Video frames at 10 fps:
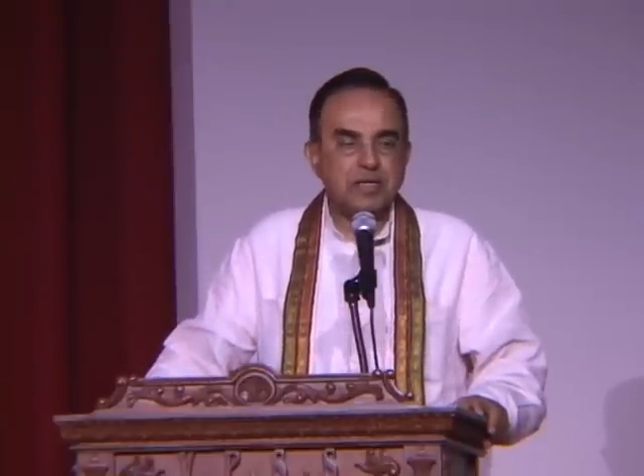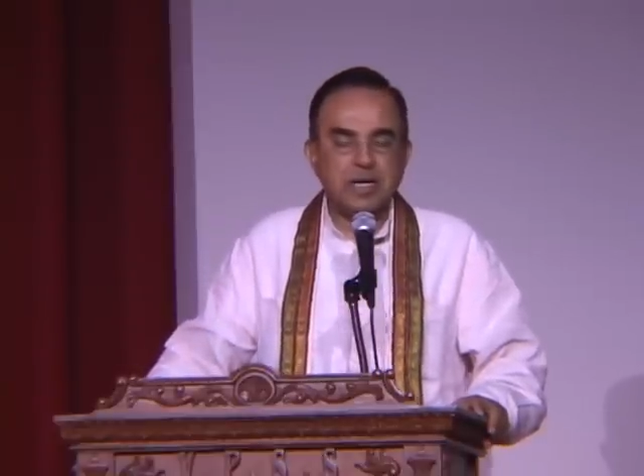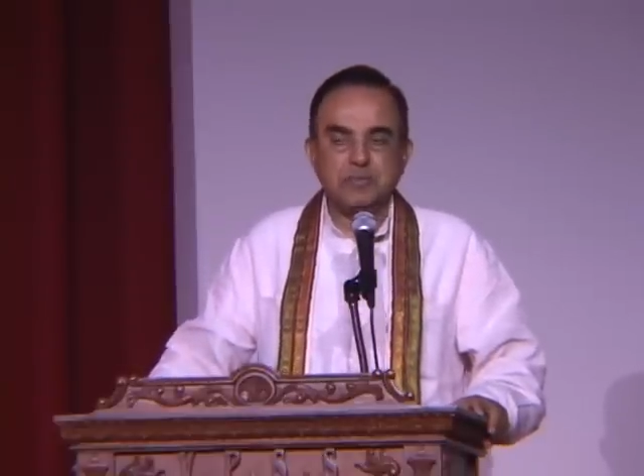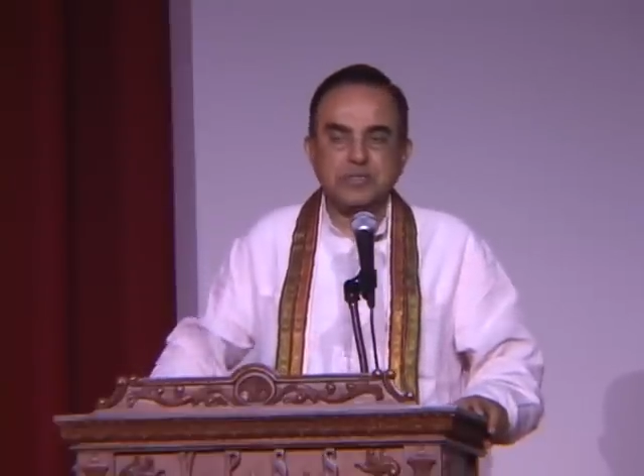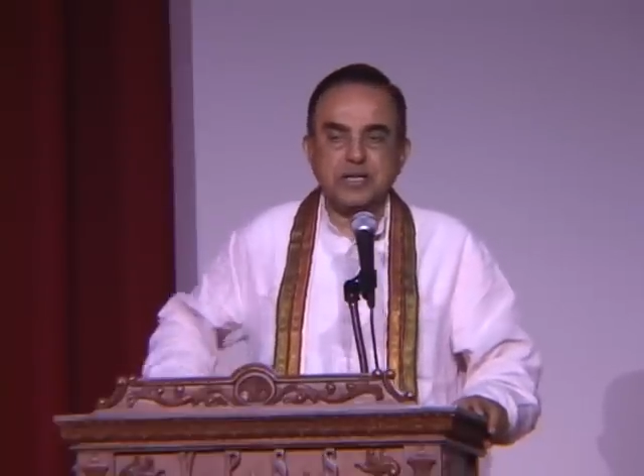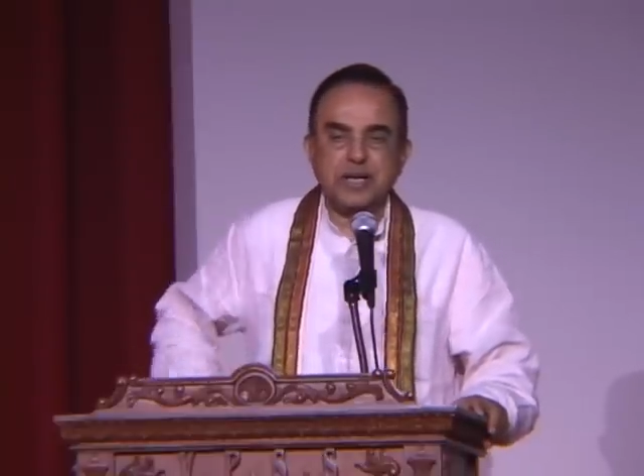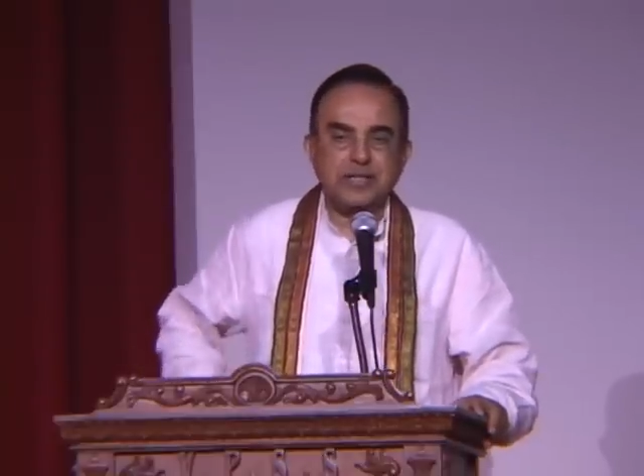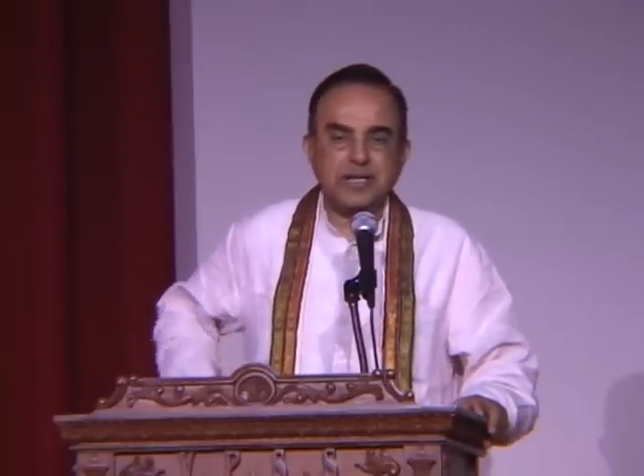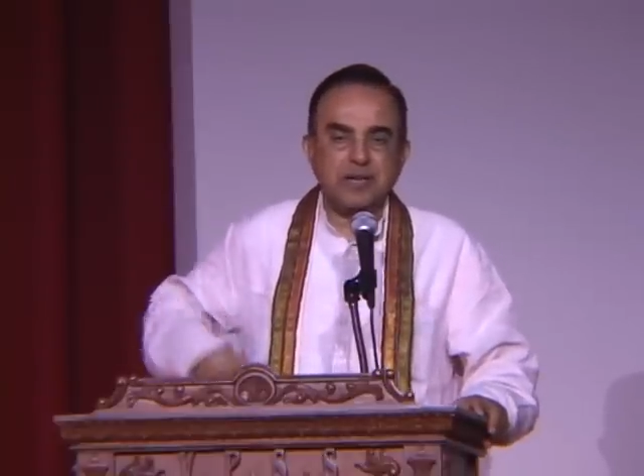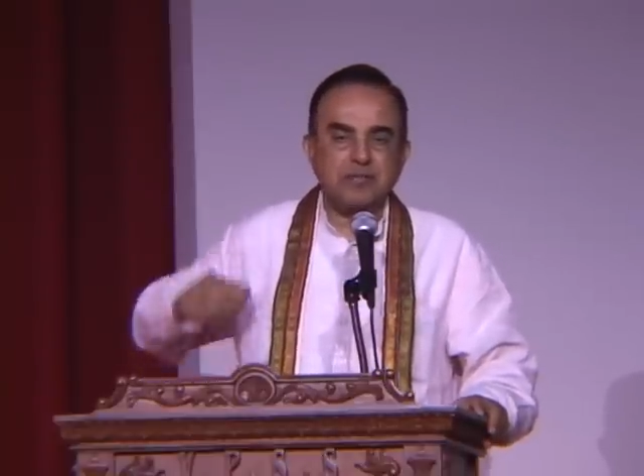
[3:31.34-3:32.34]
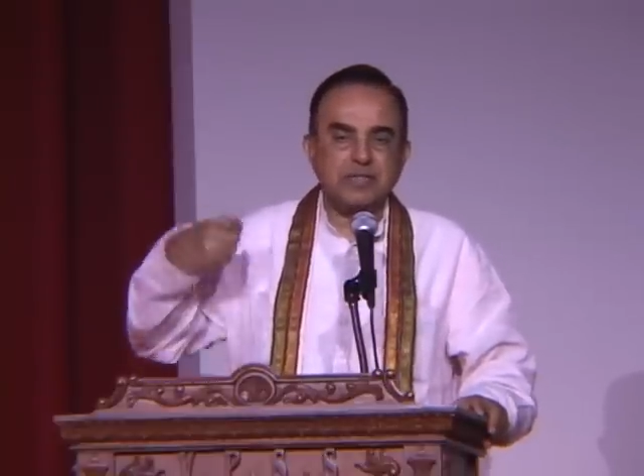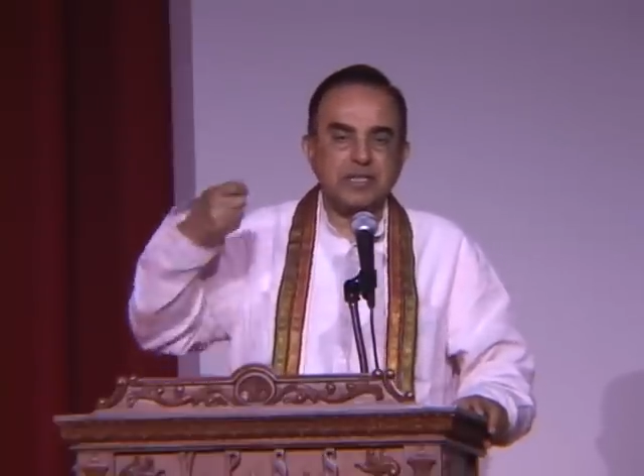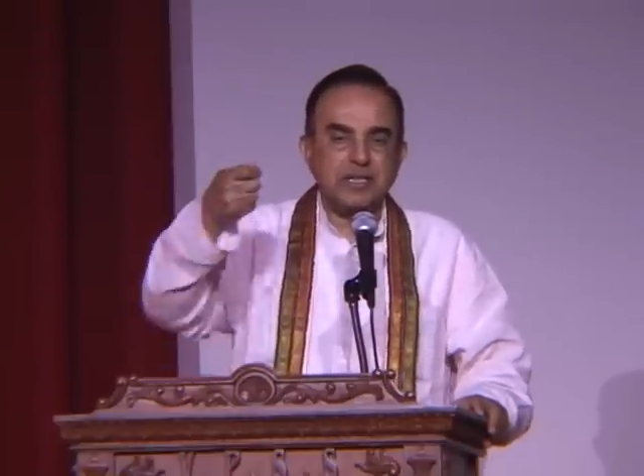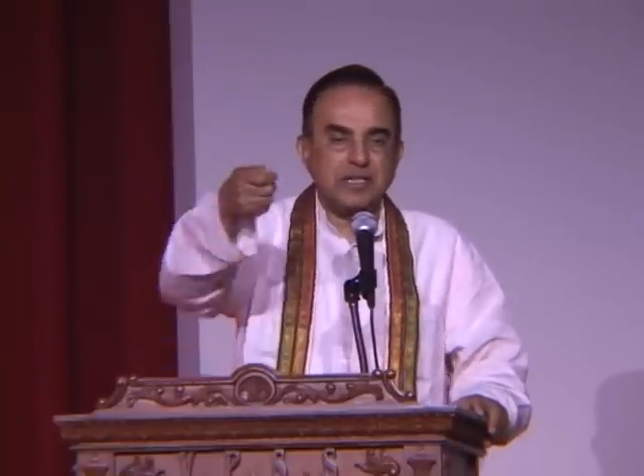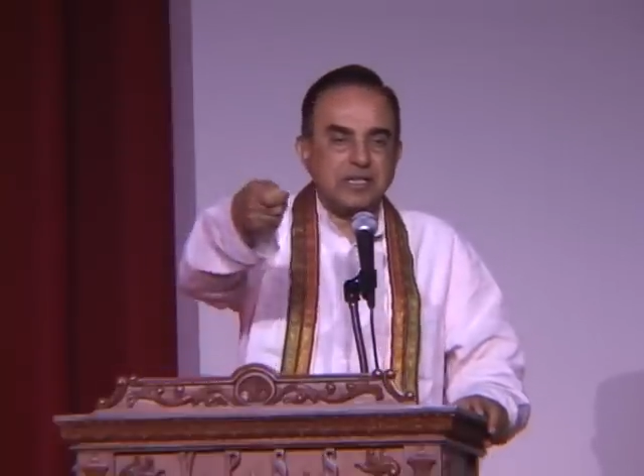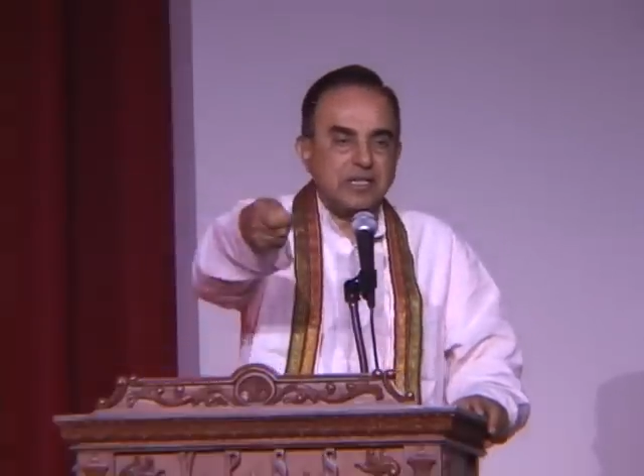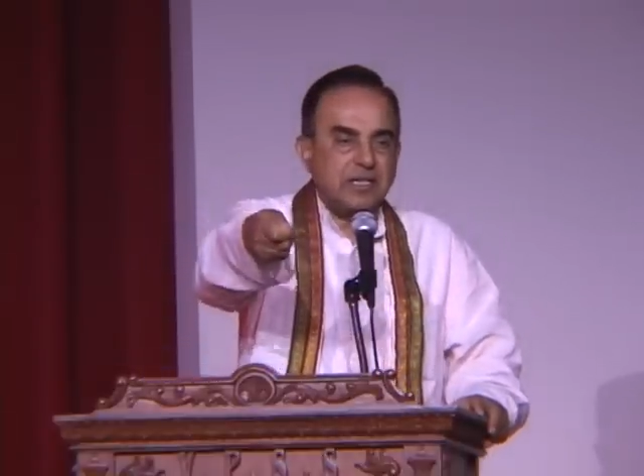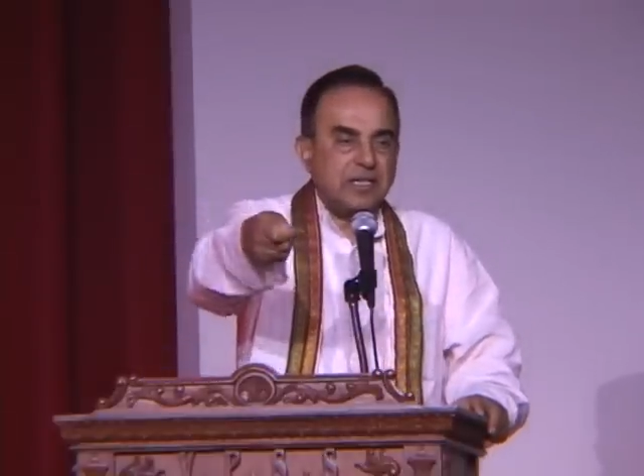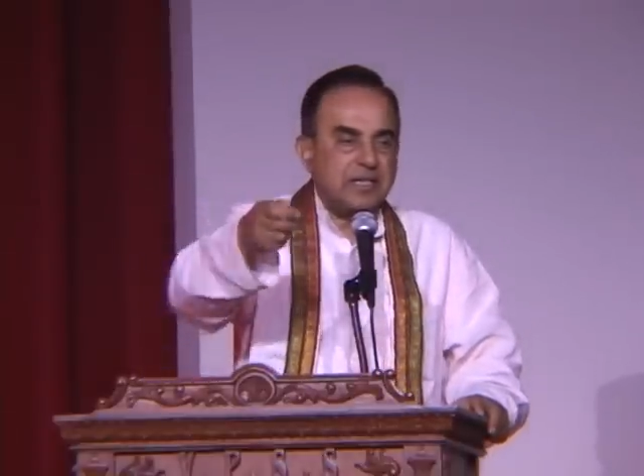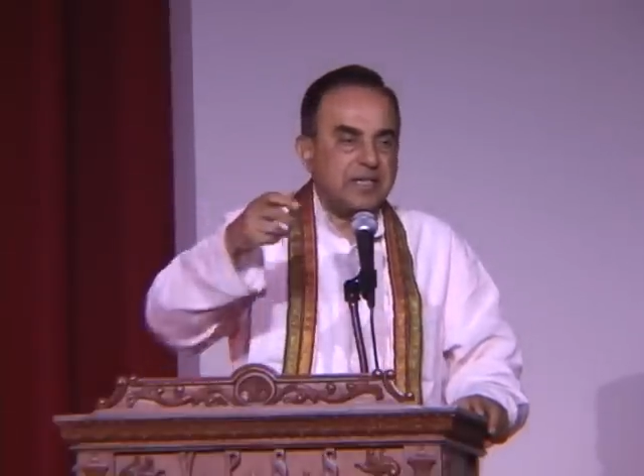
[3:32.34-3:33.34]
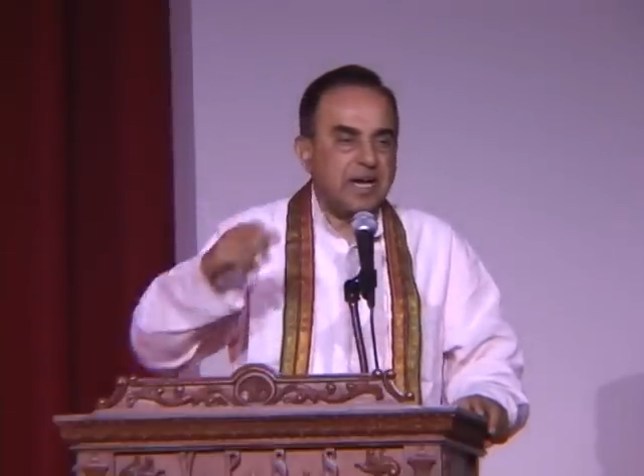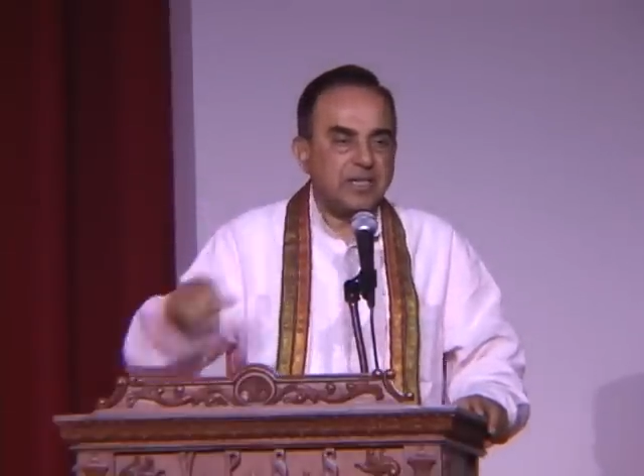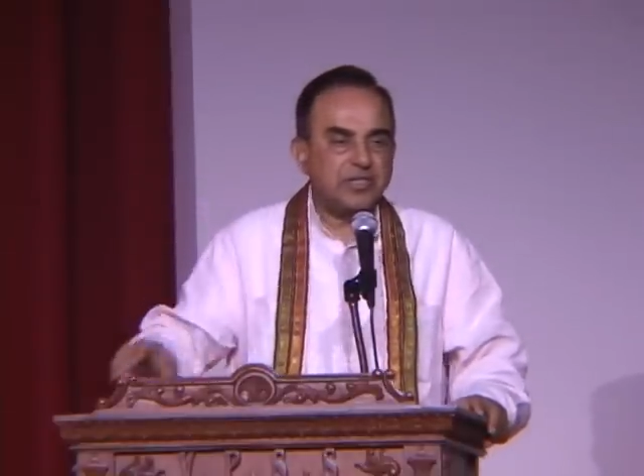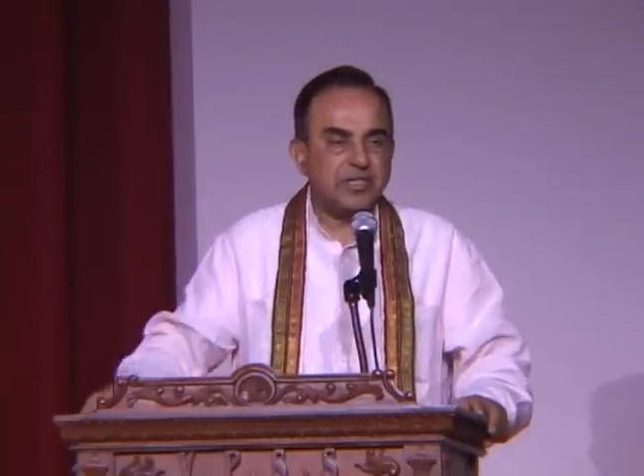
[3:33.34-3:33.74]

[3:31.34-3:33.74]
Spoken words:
comes and I take out the cash